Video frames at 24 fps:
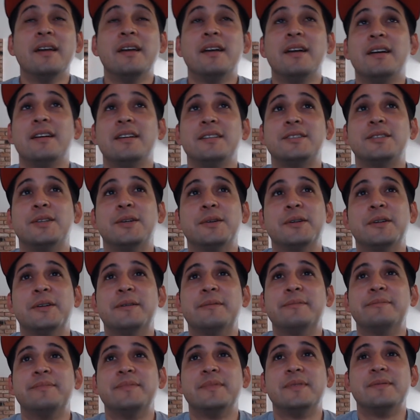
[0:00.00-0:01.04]

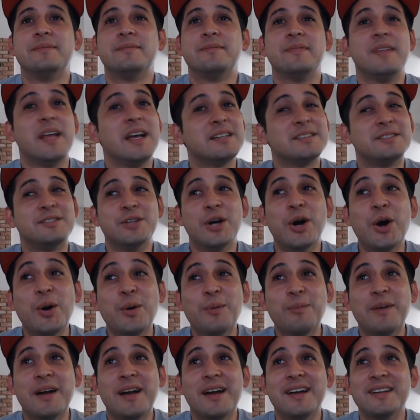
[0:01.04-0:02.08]
So, that's
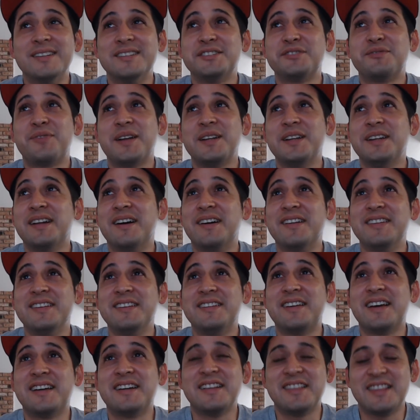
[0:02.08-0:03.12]
dope, man. Just finding out these
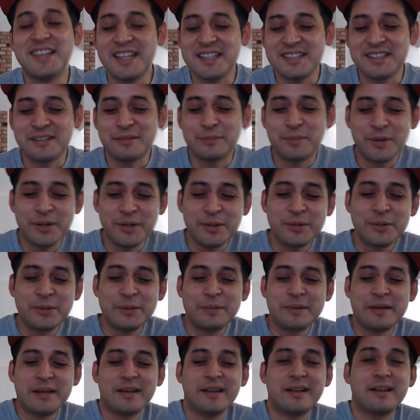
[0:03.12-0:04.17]
kind of things is pretty cool,
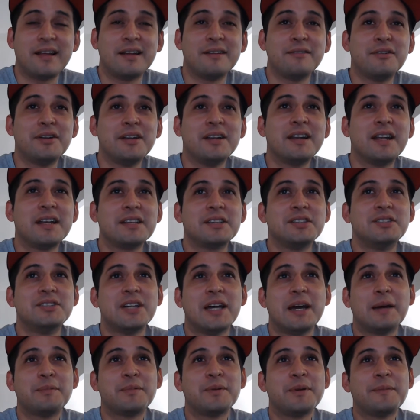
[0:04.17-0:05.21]
man. I really like the
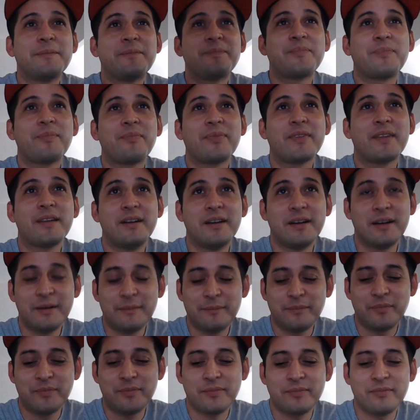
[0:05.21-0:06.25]
chapter.
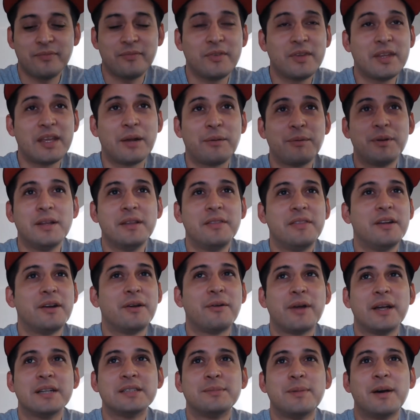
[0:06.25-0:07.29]
Can't really
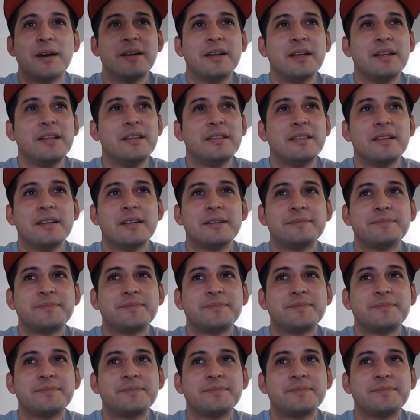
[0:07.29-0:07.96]
theorize about anything.